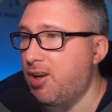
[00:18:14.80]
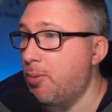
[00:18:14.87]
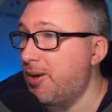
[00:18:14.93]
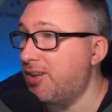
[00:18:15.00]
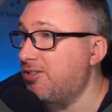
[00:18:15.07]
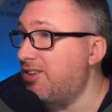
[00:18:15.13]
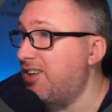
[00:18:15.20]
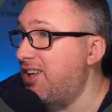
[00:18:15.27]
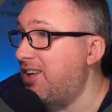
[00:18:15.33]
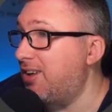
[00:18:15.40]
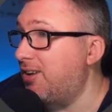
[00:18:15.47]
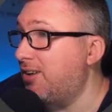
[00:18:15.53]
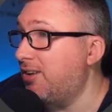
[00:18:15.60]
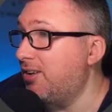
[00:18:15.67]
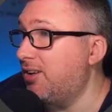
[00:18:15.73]
I go back to
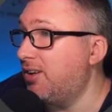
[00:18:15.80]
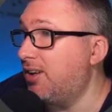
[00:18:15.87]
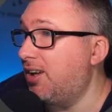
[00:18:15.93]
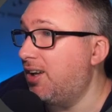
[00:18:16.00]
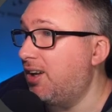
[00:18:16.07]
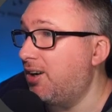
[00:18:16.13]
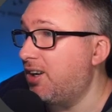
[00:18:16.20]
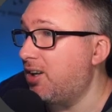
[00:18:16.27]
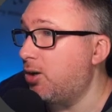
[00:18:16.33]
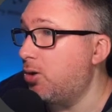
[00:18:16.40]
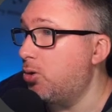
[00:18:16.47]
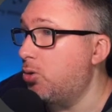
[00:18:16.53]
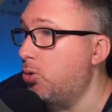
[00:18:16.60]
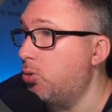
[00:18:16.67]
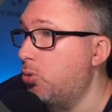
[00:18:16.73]
here and I go
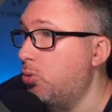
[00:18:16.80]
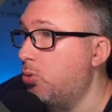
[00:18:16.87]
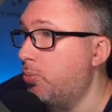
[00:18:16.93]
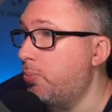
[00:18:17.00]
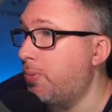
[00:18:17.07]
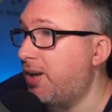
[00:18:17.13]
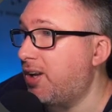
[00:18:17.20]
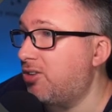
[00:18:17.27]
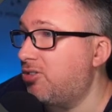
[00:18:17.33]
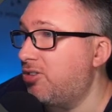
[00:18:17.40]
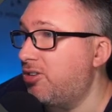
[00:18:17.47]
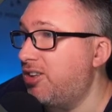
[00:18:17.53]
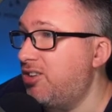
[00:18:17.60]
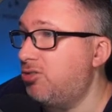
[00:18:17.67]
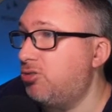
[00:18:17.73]
back
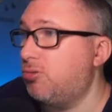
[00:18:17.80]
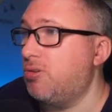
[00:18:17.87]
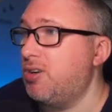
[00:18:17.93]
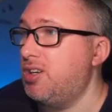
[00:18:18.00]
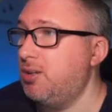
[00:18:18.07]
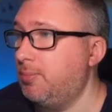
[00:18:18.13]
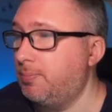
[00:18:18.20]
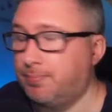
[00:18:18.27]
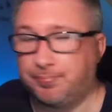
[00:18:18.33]
to this screen,